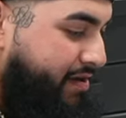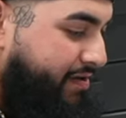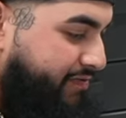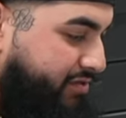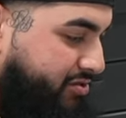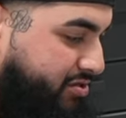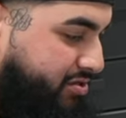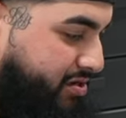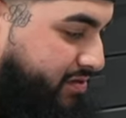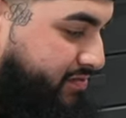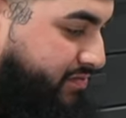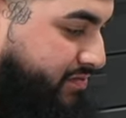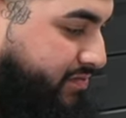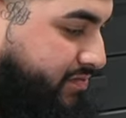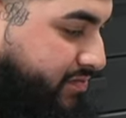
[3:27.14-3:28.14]
For like sure.
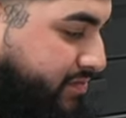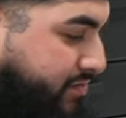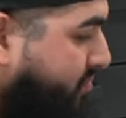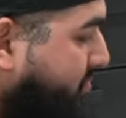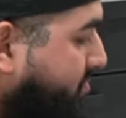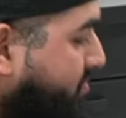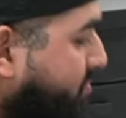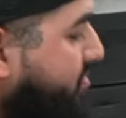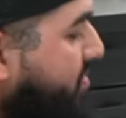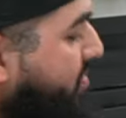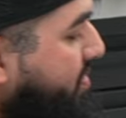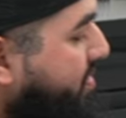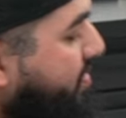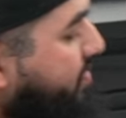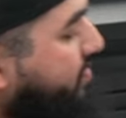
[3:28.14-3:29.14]
under here?
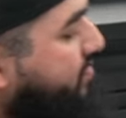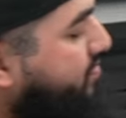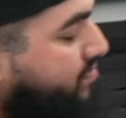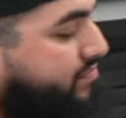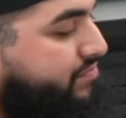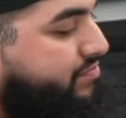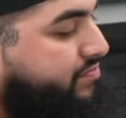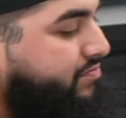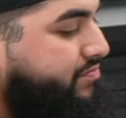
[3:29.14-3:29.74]
Oh.